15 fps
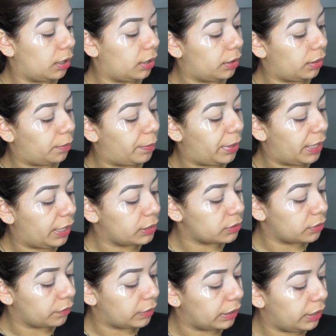pinks
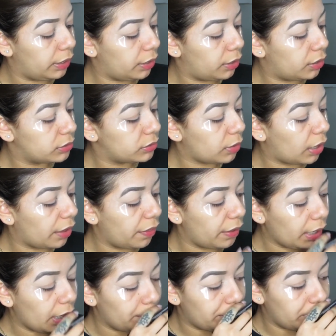over here. So I
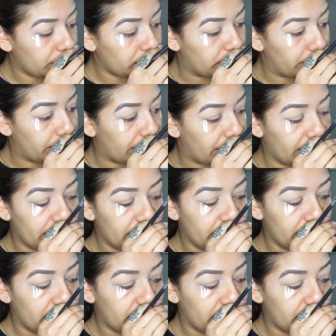think I'm gonna go ahead